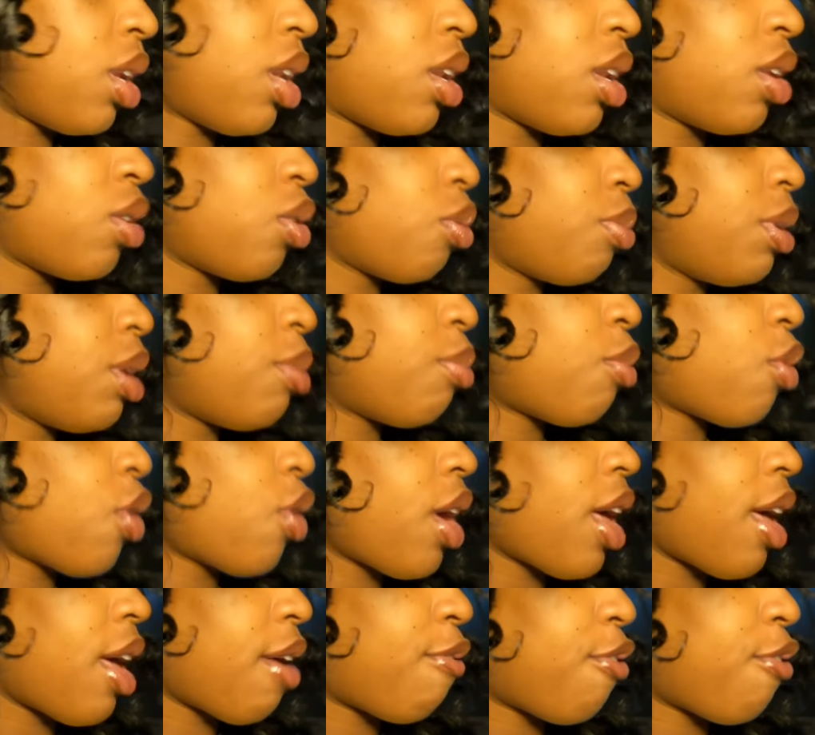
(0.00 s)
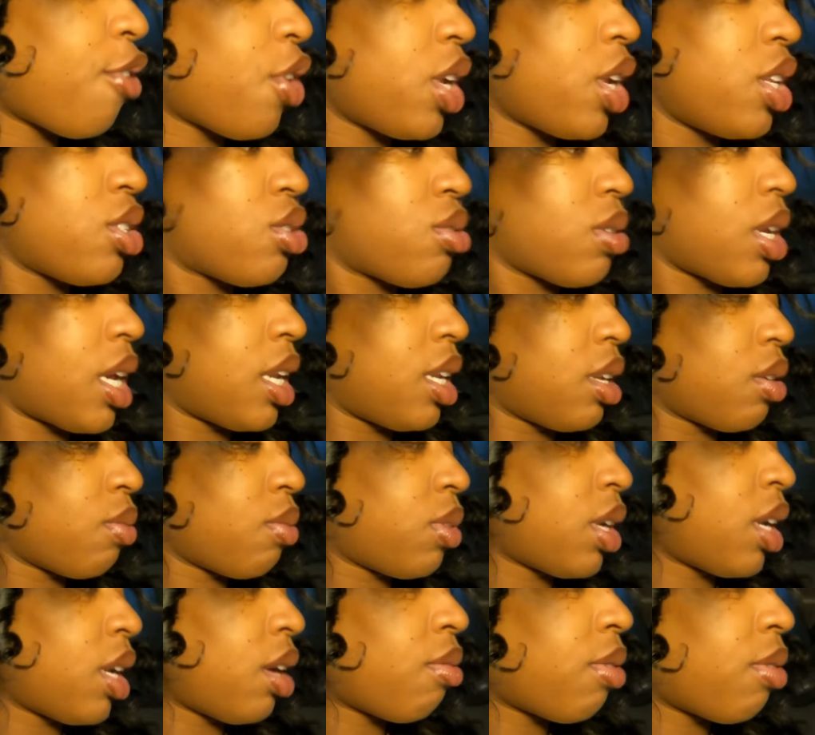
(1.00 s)
a little bit more effort into getting
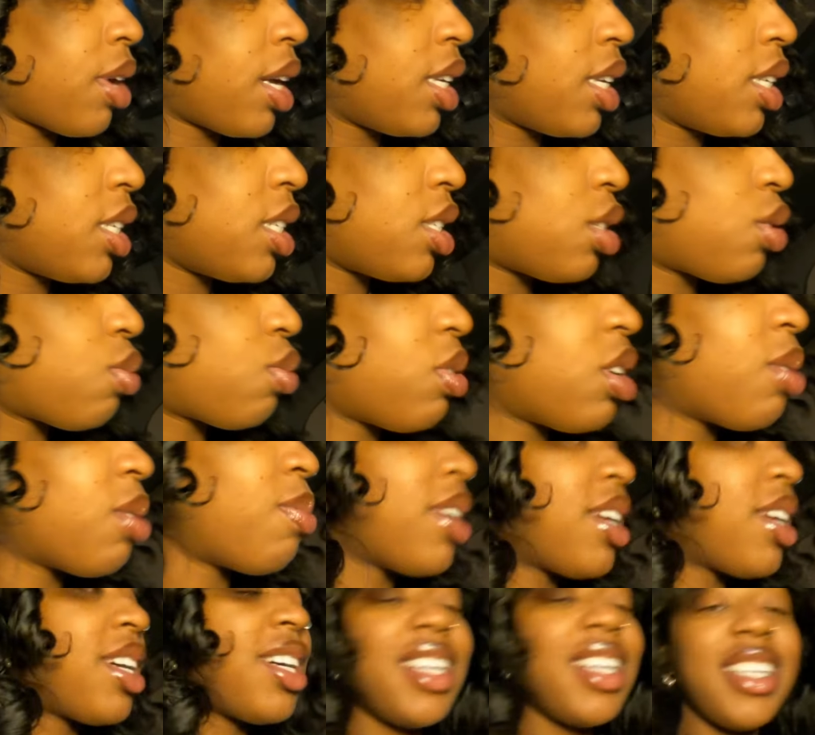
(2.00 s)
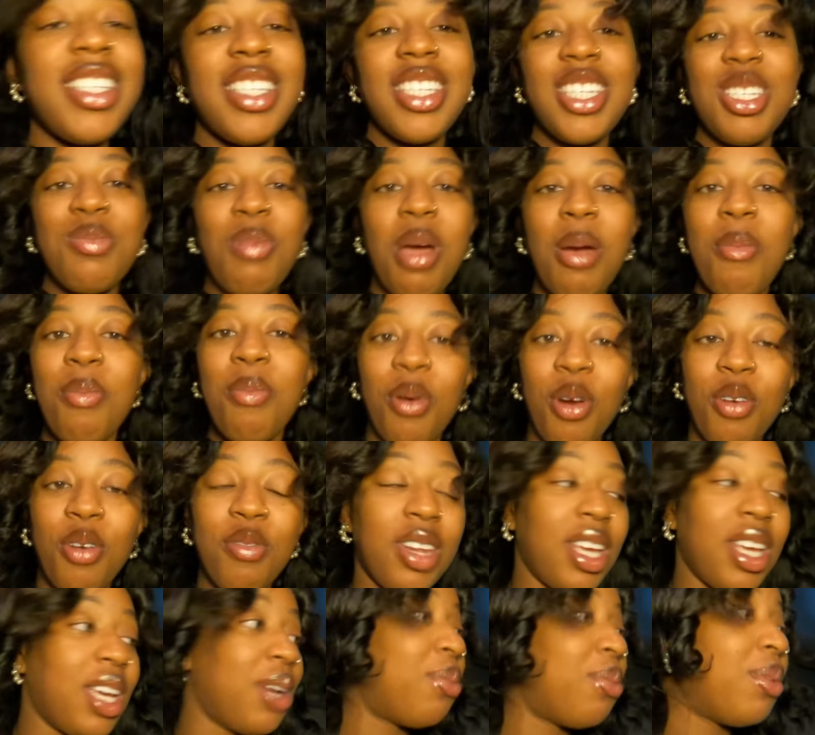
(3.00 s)
ready this week because it's my
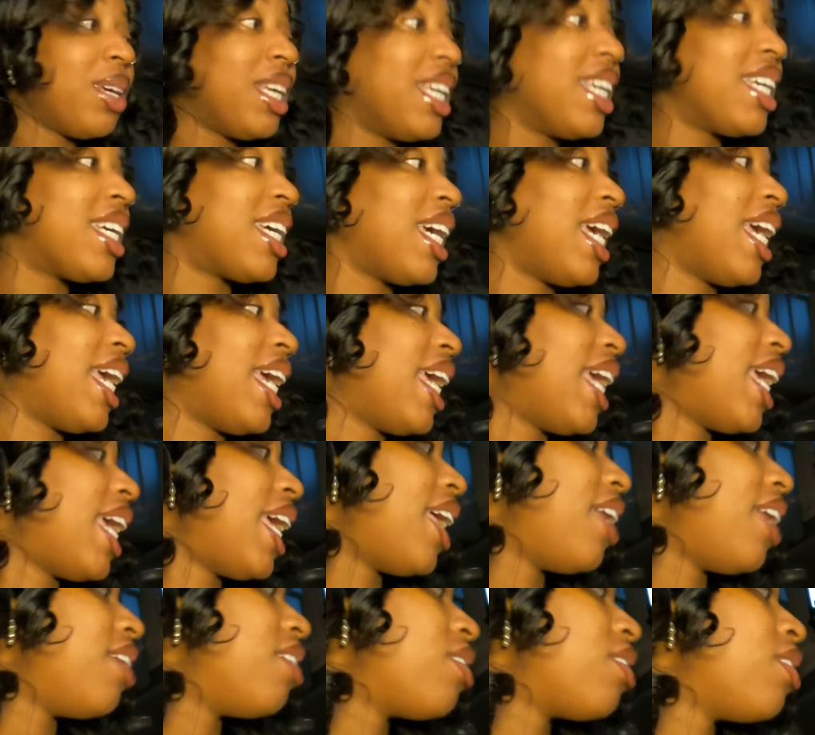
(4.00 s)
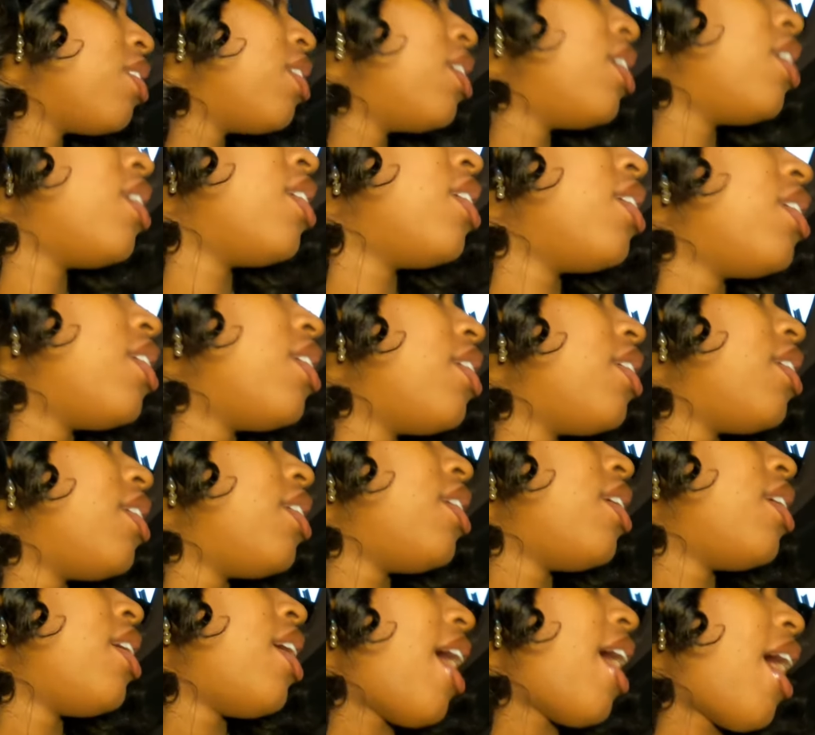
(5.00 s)
birthday week and
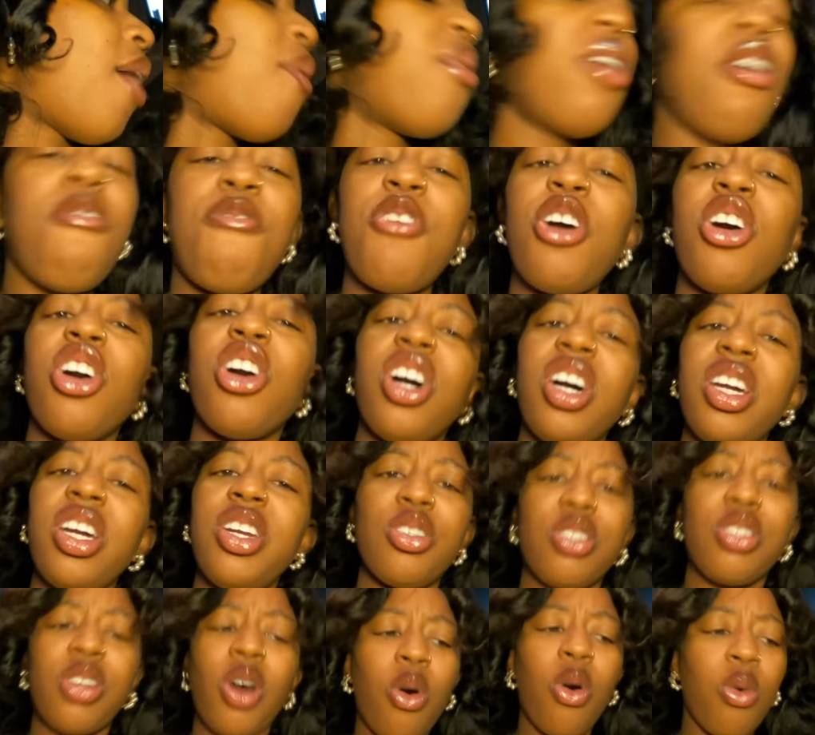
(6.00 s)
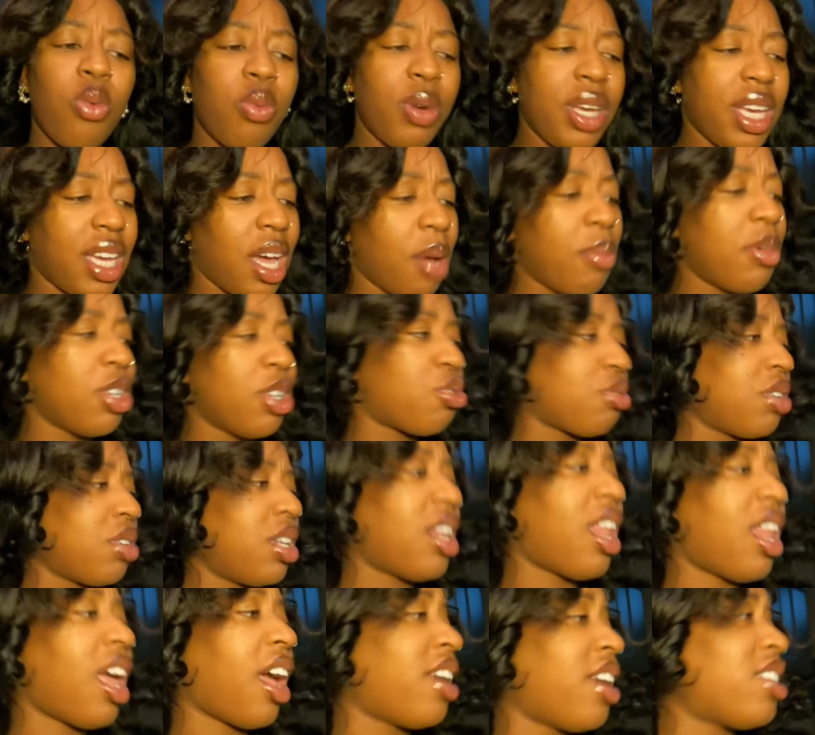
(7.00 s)
I want to feel good this whole week. I'm going to treat
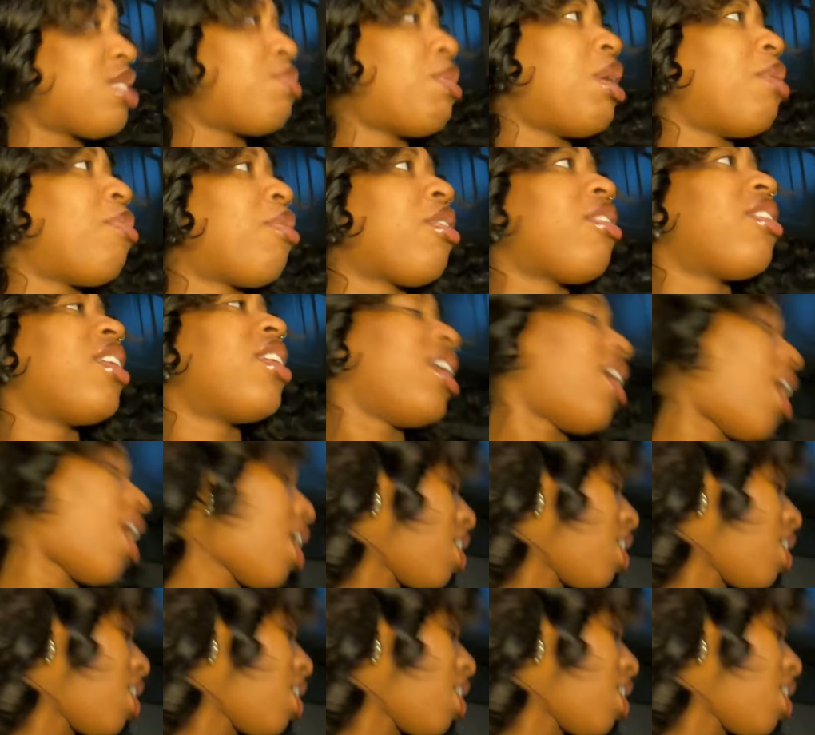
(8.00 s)
it like it's my birthday,